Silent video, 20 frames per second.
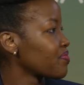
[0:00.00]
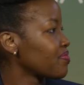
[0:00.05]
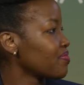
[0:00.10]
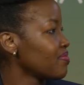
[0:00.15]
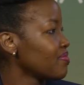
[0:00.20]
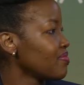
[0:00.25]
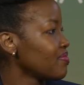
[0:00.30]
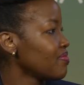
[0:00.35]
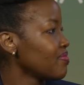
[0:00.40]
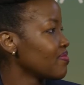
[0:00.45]

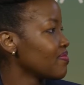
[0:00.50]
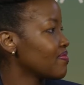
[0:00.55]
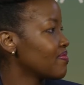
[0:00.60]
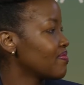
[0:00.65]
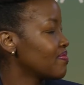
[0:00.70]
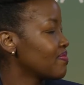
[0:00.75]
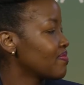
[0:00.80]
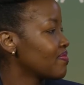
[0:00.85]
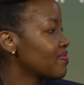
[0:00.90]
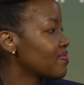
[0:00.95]

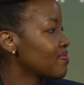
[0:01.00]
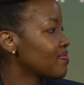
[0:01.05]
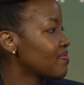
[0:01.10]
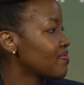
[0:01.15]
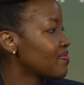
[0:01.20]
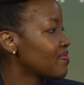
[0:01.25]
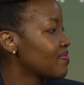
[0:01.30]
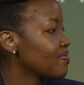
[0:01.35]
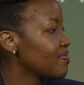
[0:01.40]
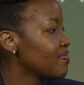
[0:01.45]

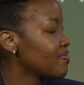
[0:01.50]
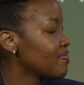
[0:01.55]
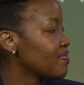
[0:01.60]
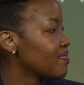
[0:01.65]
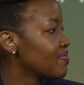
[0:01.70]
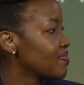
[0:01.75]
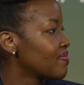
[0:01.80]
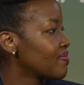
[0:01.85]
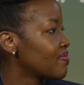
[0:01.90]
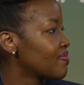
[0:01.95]

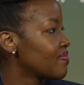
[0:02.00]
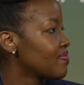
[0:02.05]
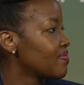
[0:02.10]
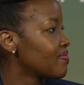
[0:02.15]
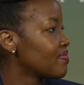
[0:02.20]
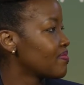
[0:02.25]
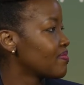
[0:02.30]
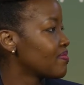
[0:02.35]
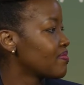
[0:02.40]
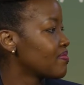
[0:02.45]

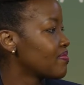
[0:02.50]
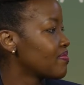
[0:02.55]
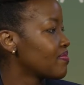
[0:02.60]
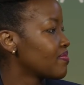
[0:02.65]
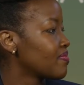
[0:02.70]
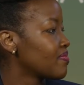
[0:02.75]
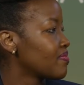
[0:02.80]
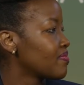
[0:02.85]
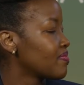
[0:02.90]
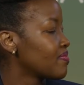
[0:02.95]

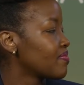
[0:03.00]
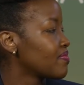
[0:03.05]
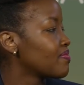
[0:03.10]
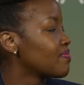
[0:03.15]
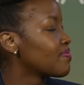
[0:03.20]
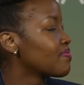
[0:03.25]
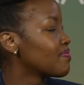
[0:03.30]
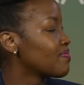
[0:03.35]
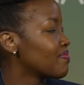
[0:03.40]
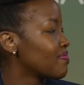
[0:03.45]

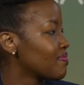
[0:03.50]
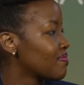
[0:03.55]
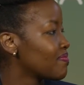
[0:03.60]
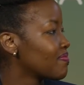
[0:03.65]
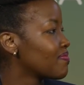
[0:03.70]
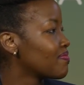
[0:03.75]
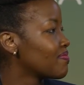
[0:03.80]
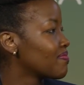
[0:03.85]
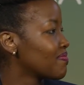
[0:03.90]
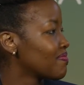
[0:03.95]

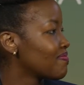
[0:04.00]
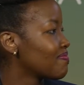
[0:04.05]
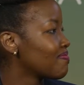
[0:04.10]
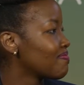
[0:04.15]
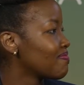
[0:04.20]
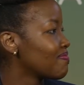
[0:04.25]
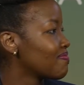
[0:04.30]
(not speaking)